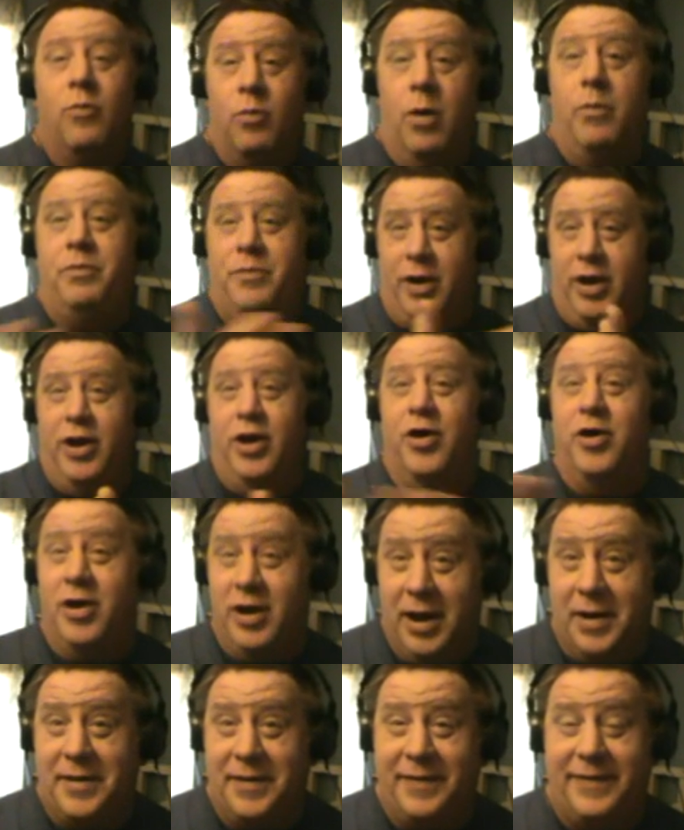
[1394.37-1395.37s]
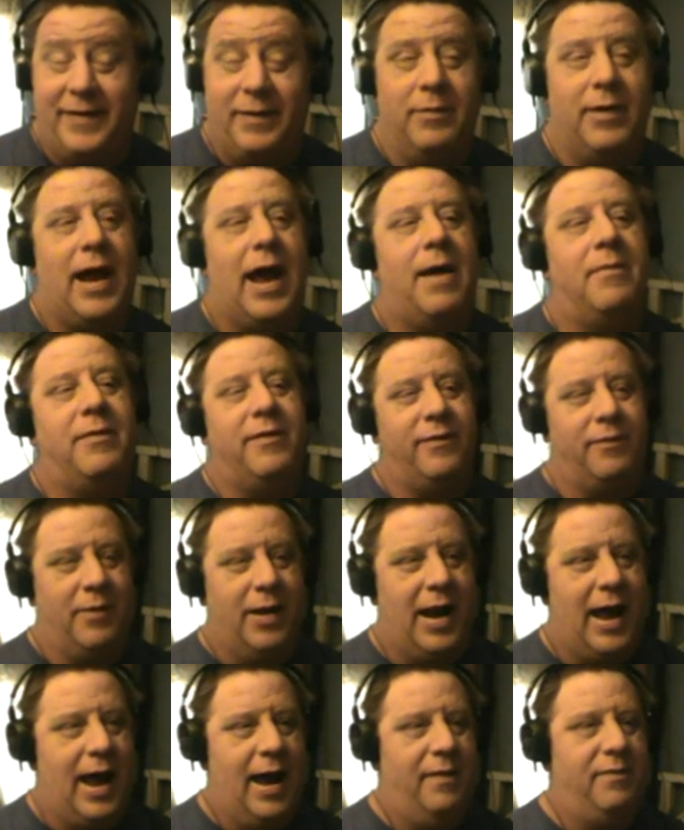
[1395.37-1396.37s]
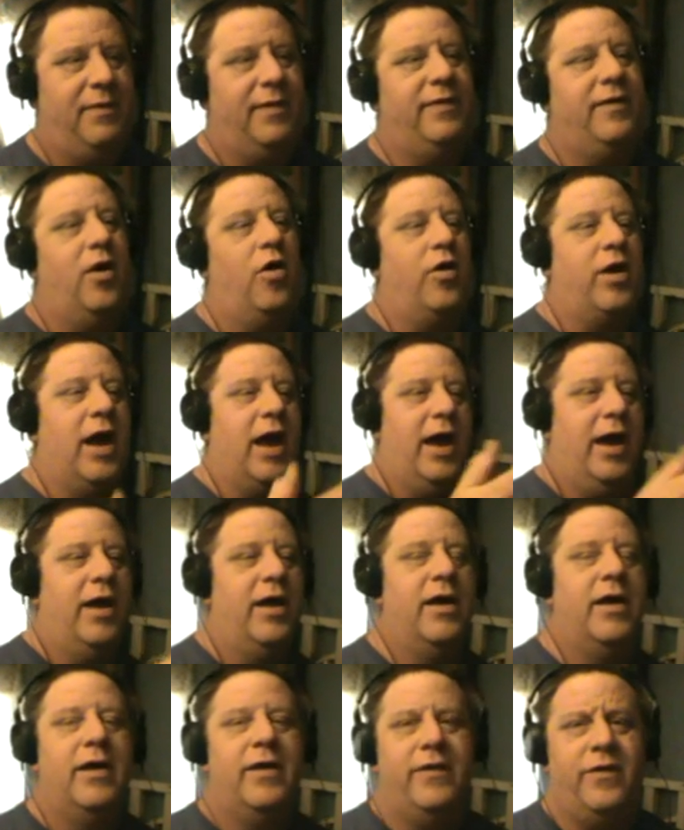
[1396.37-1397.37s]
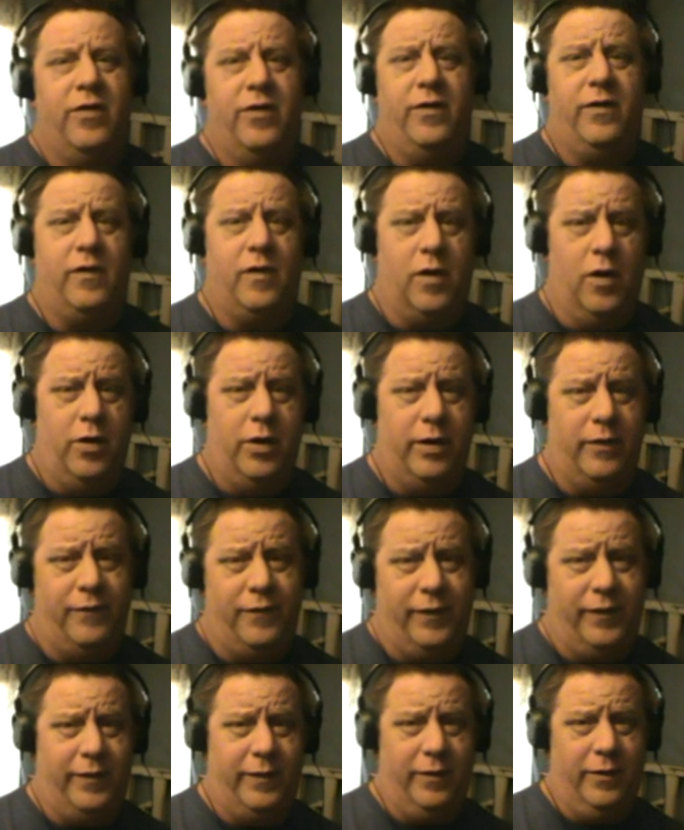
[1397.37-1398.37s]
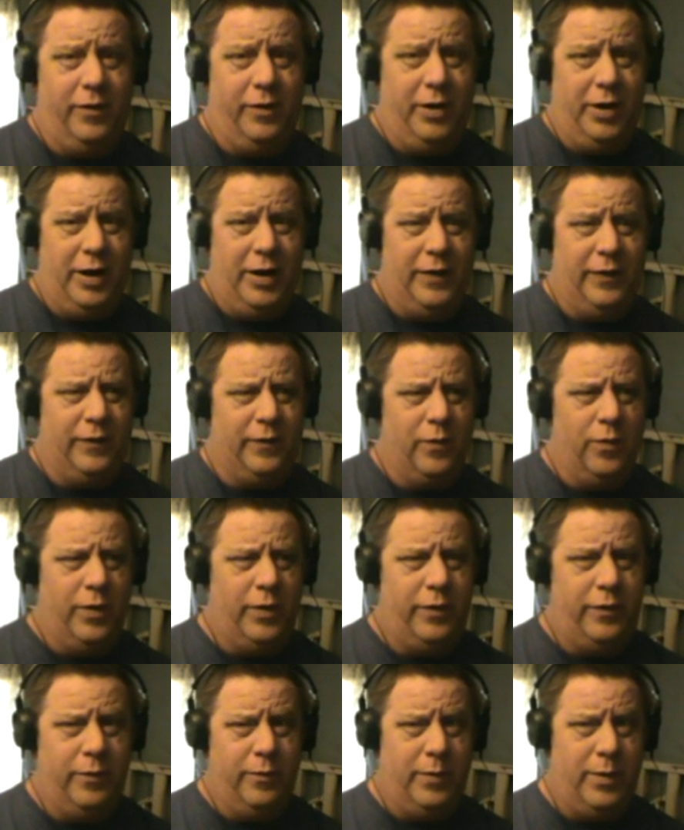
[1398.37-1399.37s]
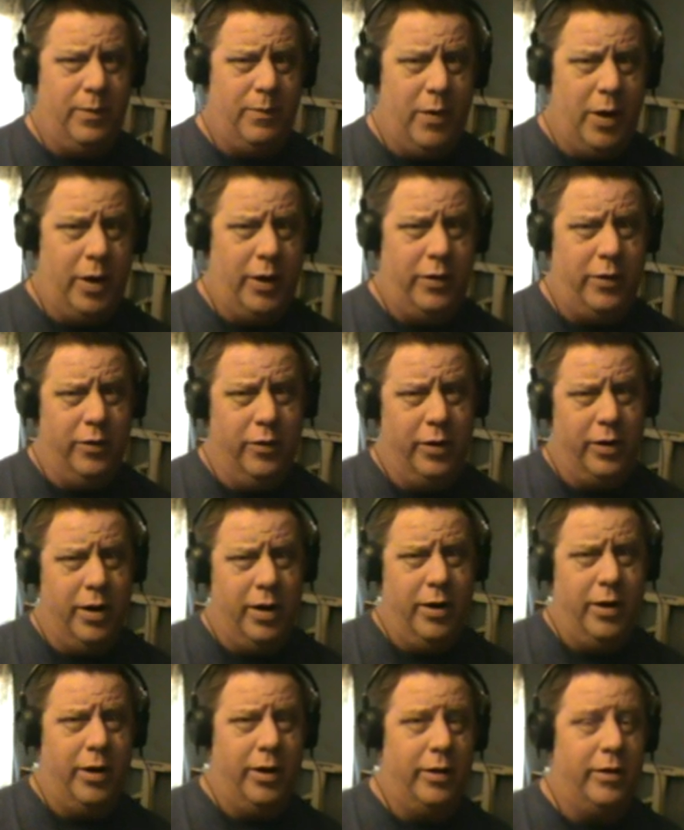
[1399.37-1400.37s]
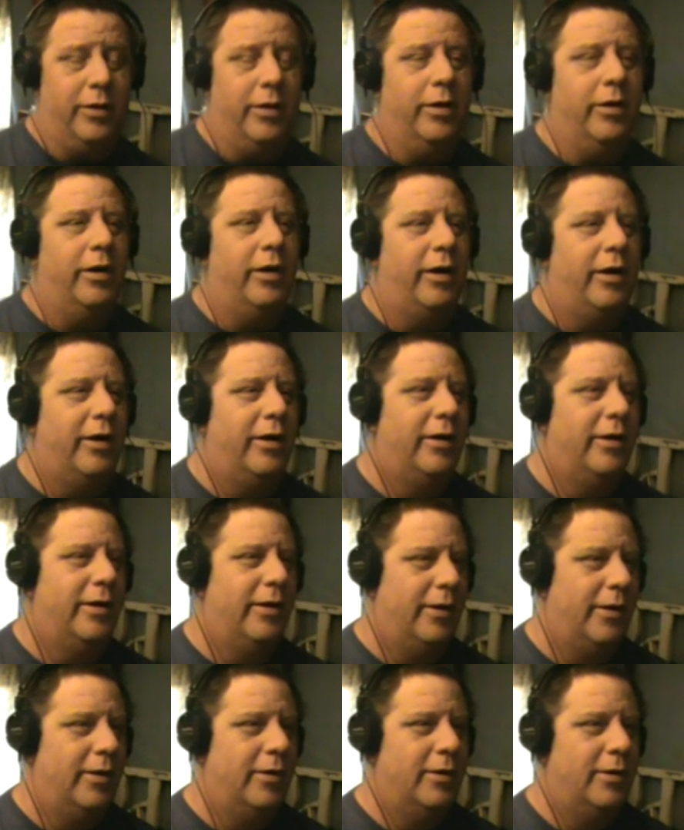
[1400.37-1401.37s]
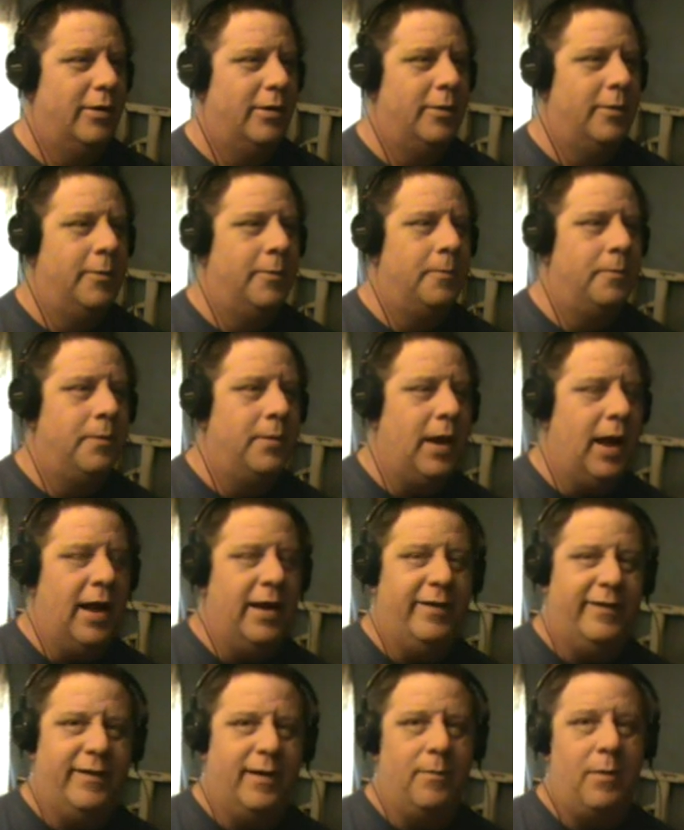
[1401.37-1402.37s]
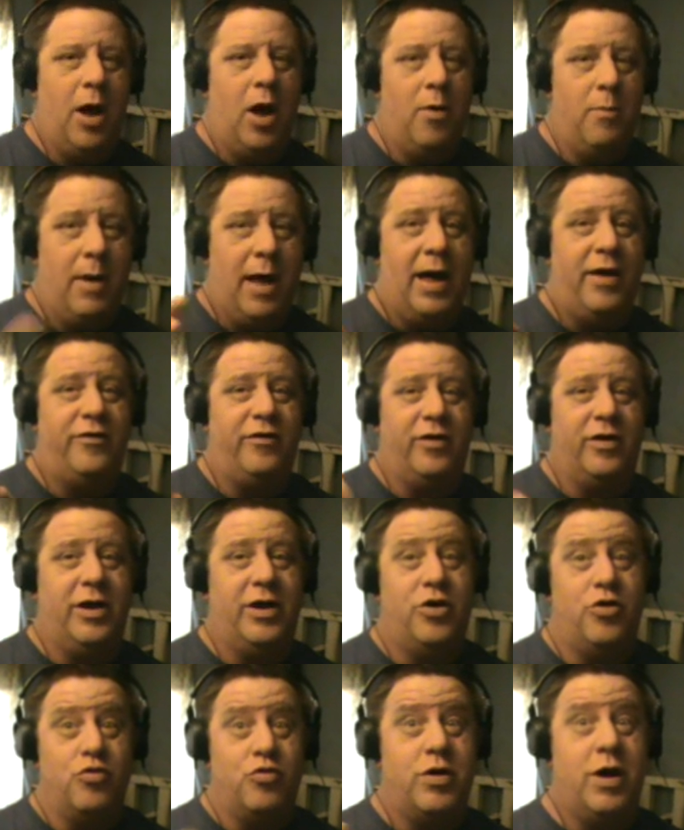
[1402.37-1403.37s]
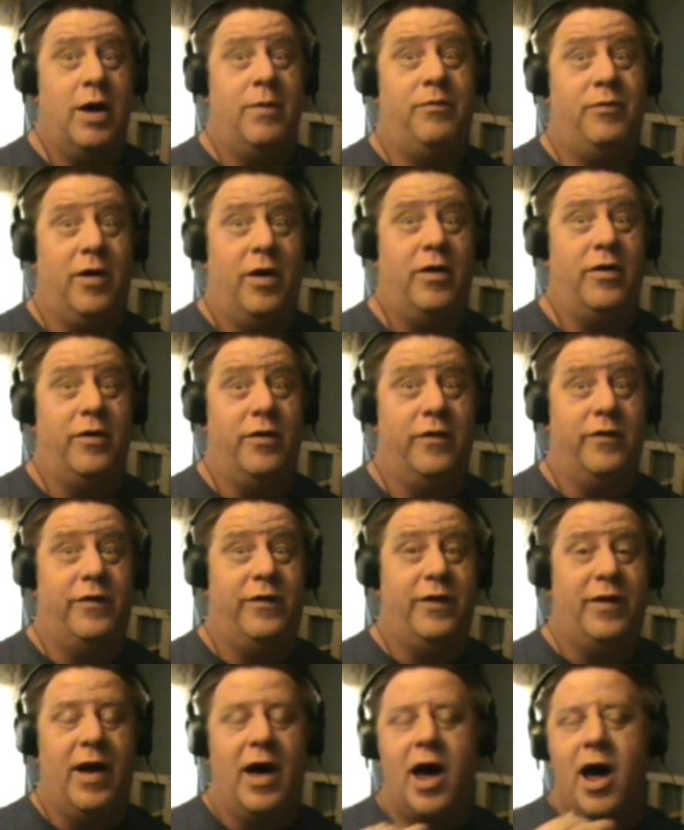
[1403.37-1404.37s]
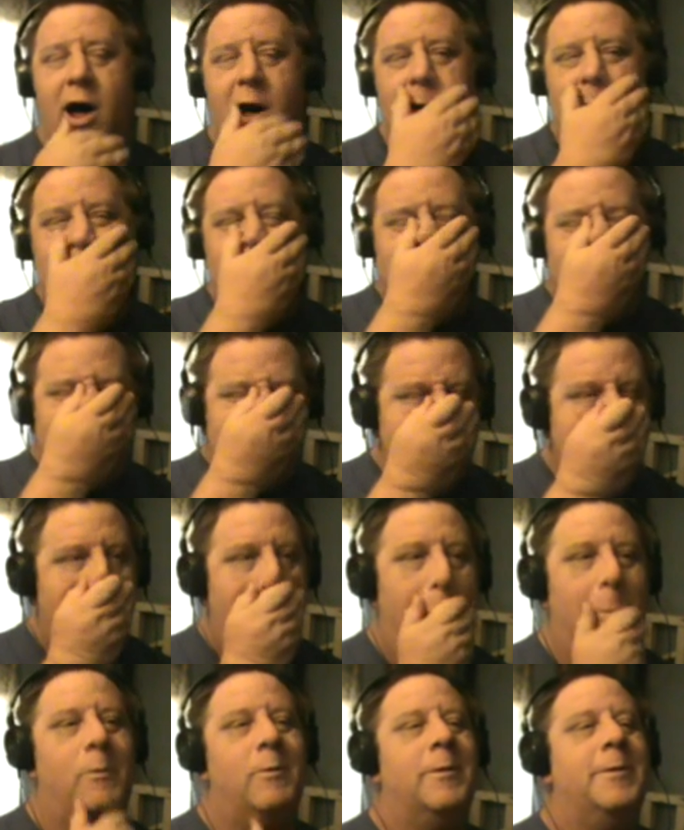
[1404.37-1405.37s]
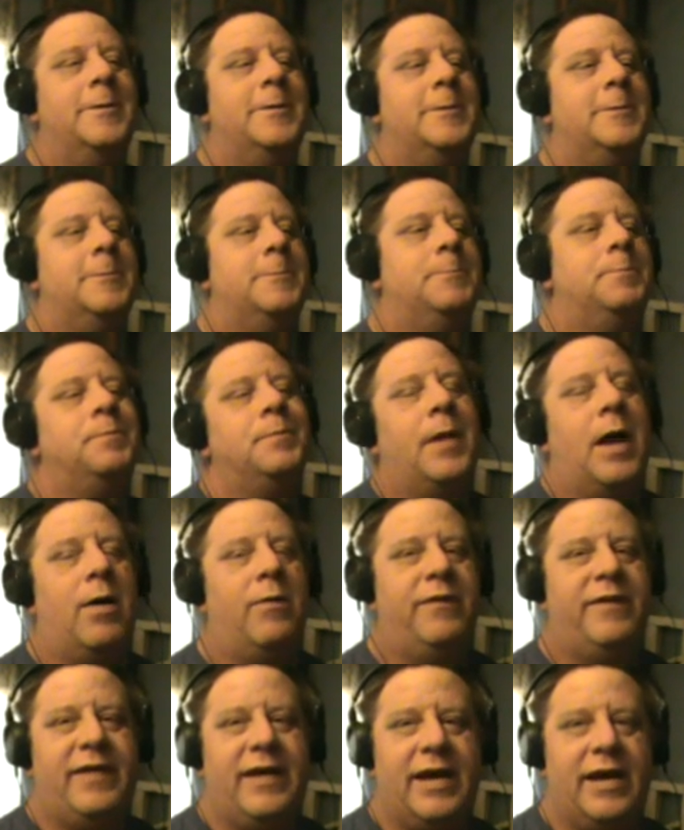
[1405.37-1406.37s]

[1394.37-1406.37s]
Well, there you go. You got to see what happens. What happens? Okay. So this cloning facility is going to remake your character. And somehow, magically, you kept all your stuff. I was